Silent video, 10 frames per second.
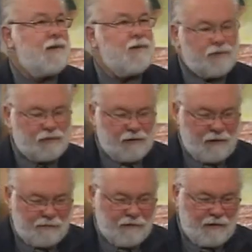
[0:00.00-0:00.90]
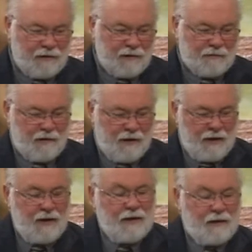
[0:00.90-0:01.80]
adultery uh,
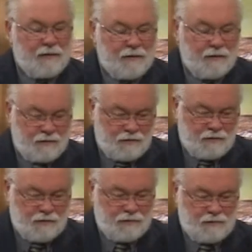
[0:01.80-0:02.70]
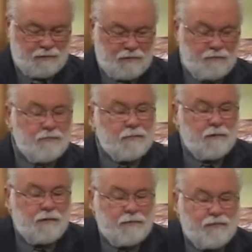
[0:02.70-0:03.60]
in uh,
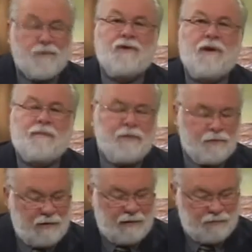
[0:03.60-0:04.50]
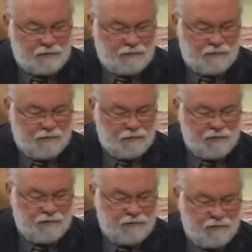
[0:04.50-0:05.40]
the fourth chapter of James, uh,
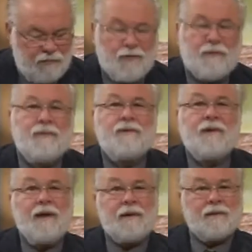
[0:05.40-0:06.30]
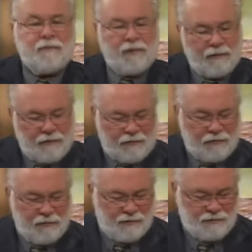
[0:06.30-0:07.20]
verses 4 through 10. Let me read
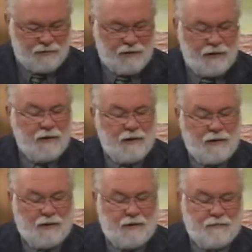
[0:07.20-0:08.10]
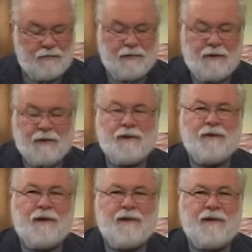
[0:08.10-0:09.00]
through this and get a
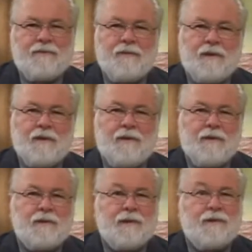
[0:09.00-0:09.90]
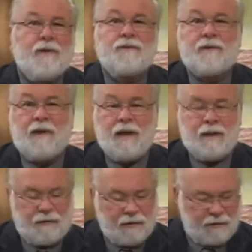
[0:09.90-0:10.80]
clear idea of what adultery
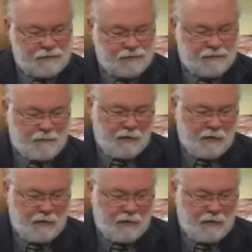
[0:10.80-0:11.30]
is.